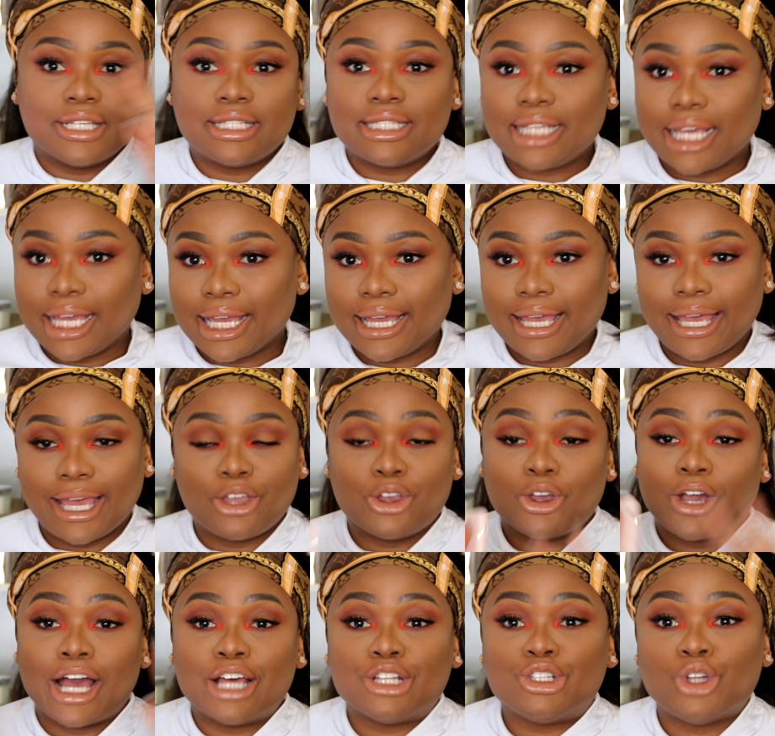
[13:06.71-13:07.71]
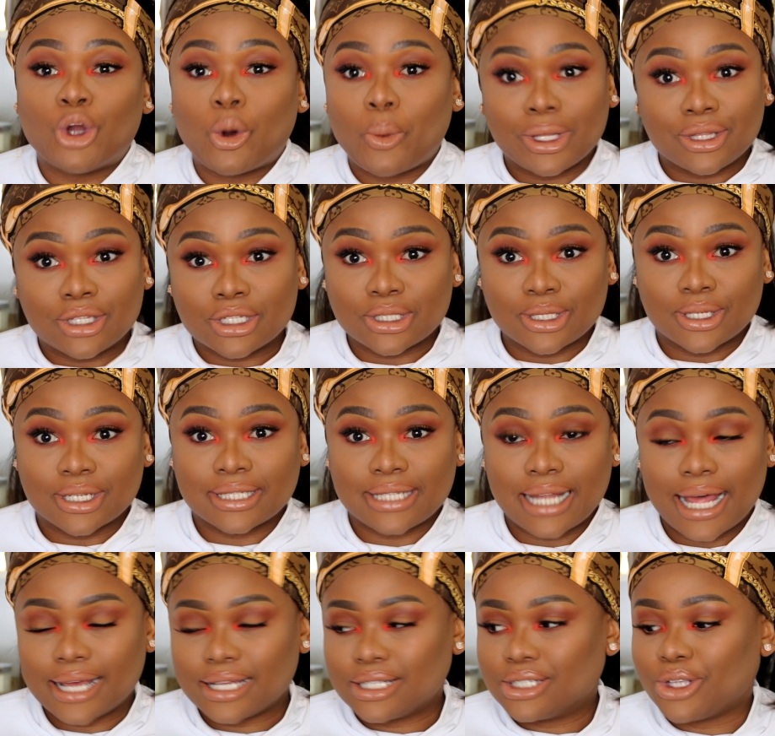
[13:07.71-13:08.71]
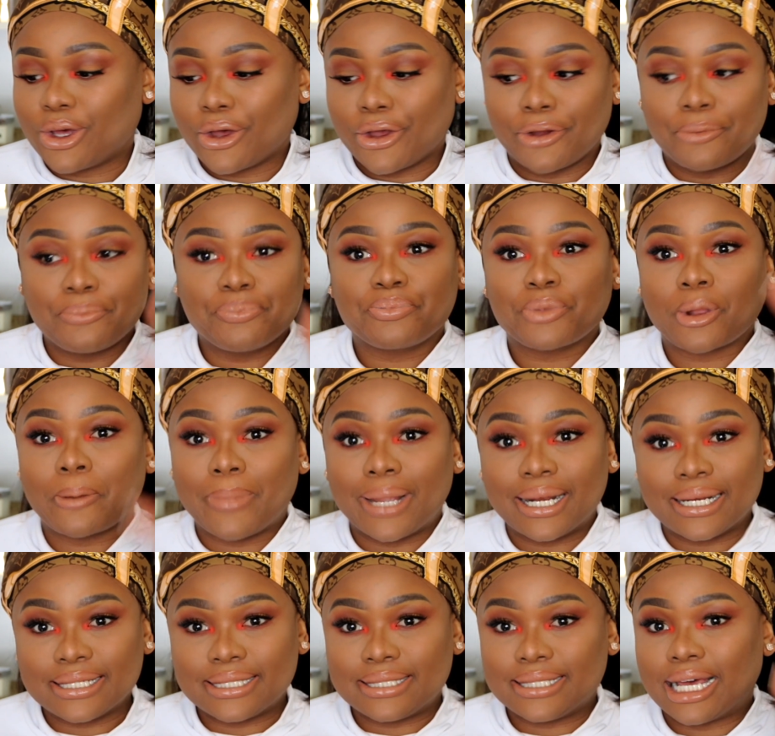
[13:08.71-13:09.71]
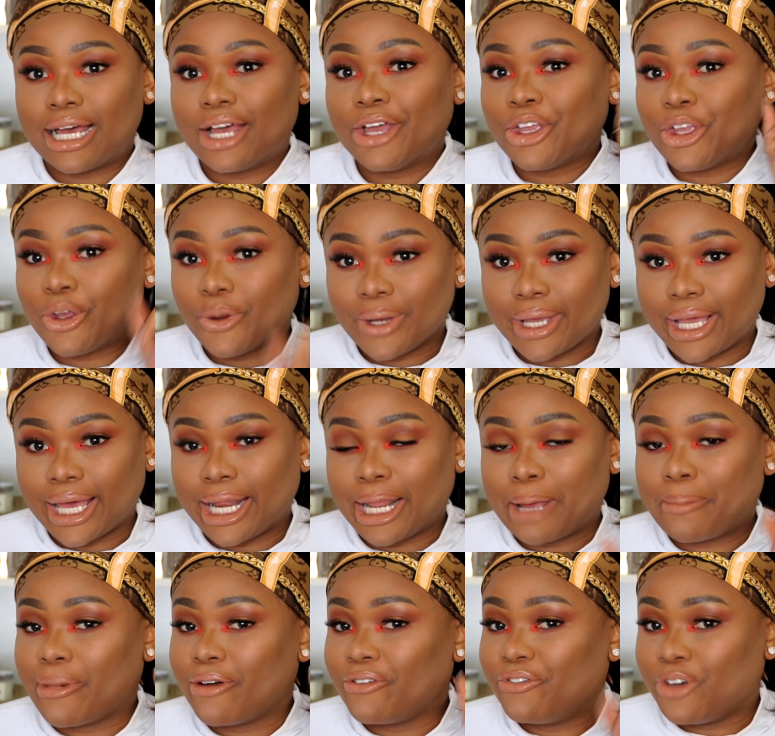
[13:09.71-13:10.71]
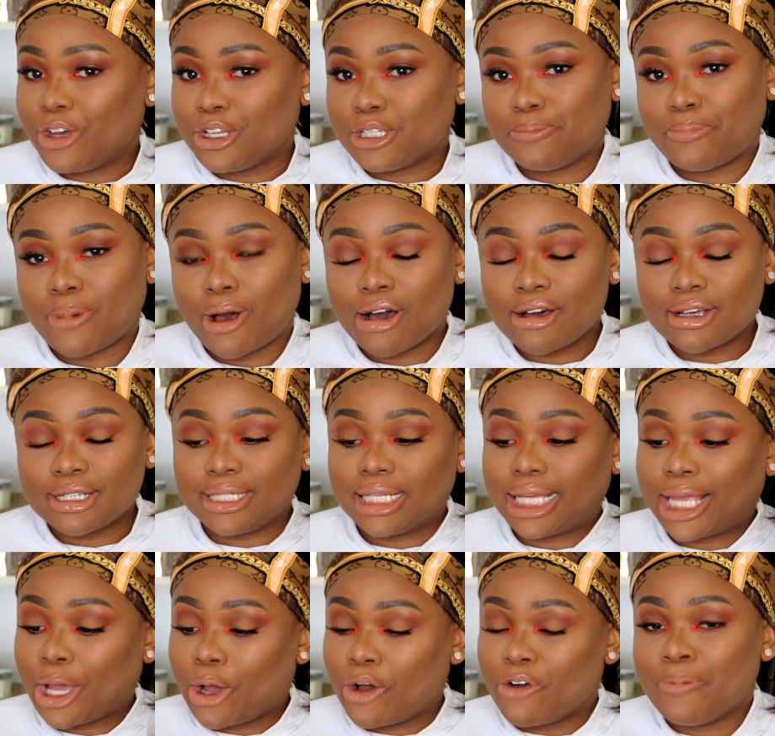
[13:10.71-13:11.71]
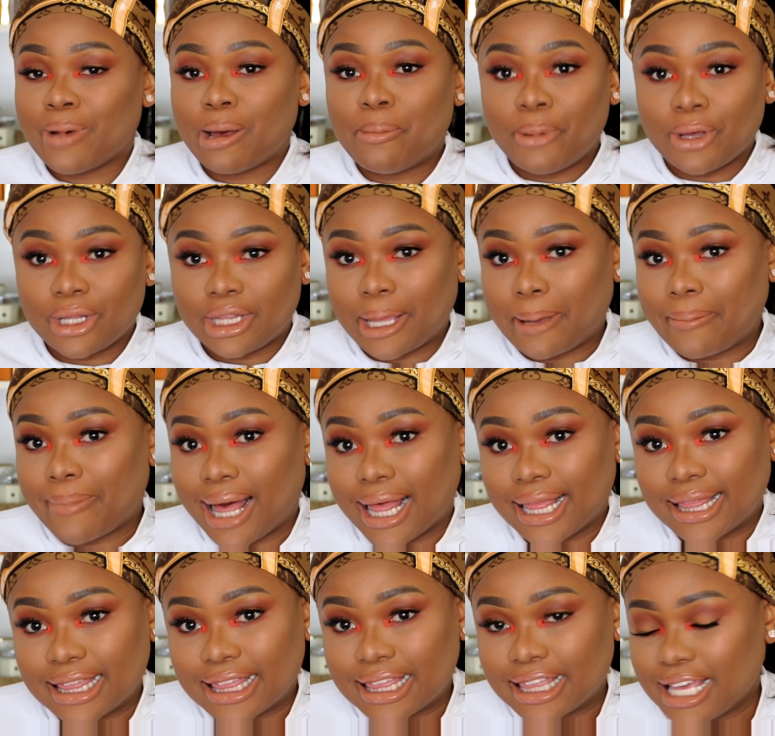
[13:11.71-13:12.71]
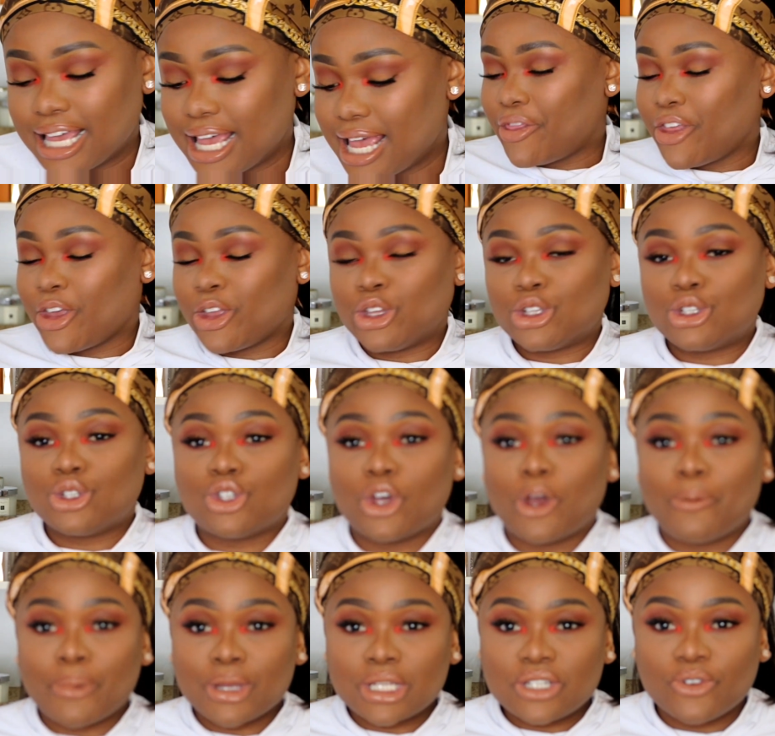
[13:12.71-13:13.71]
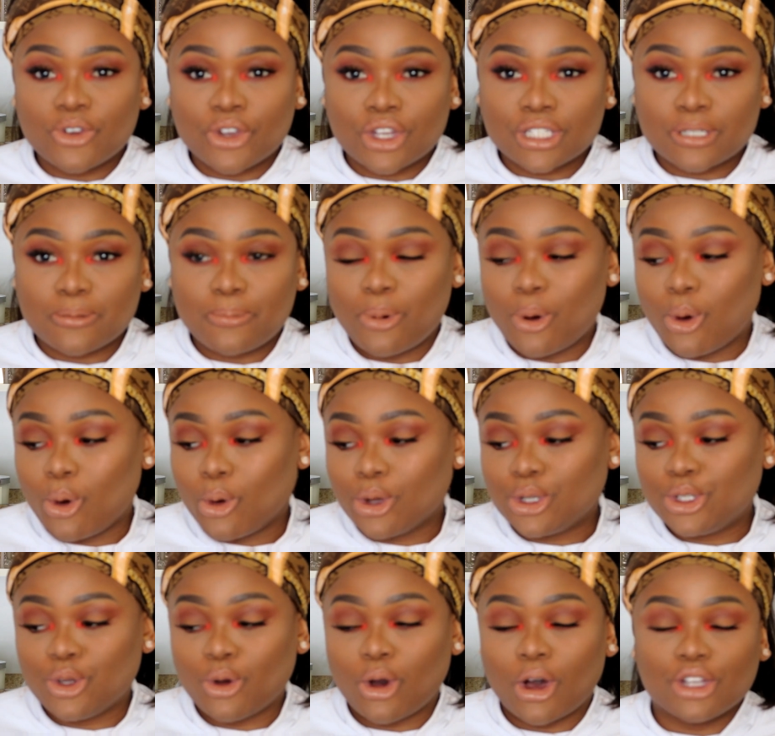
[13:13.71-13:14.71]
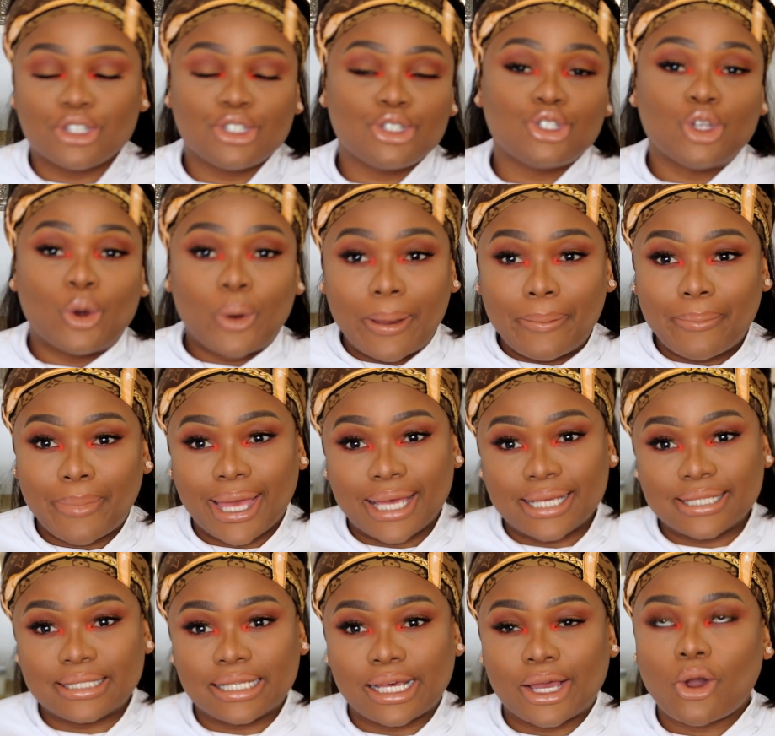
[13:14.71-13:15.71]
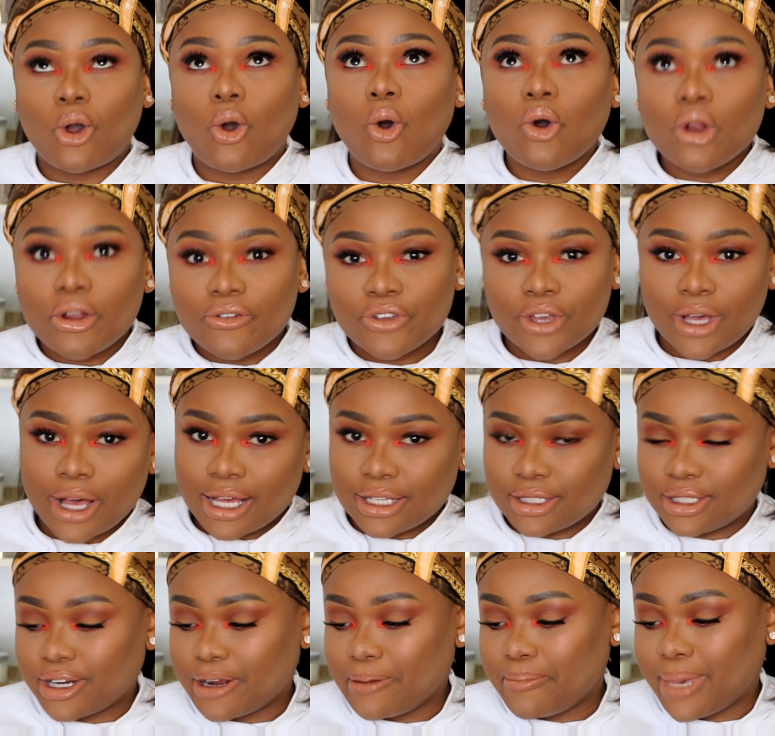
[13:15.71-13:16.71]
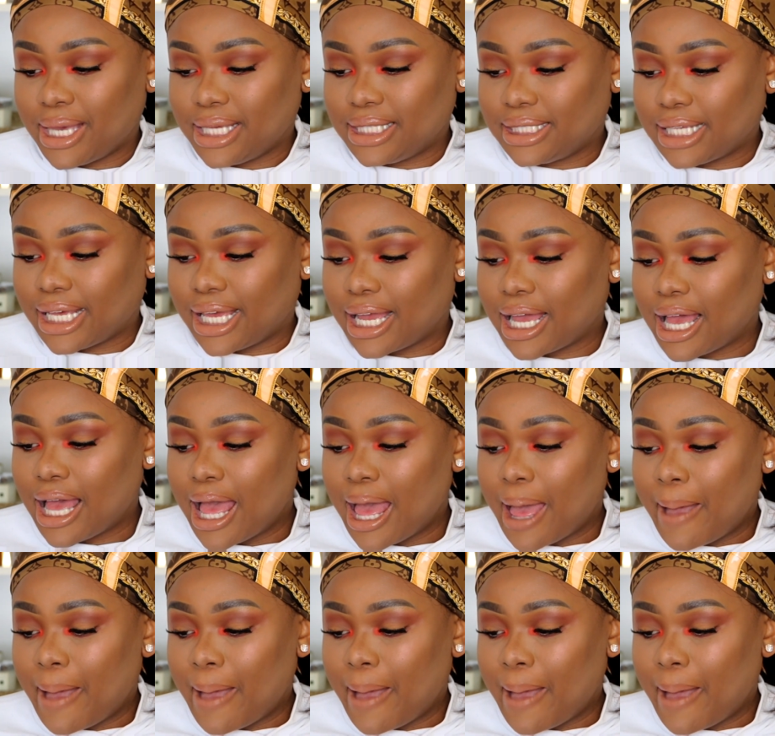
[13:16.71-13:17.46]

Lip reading: Skincare, you guys know what this looks like. So Mandisa, you're getting my first box to kick off my birthday month. Thank you so much for your support. You are so amazing. All of you guys are amazing.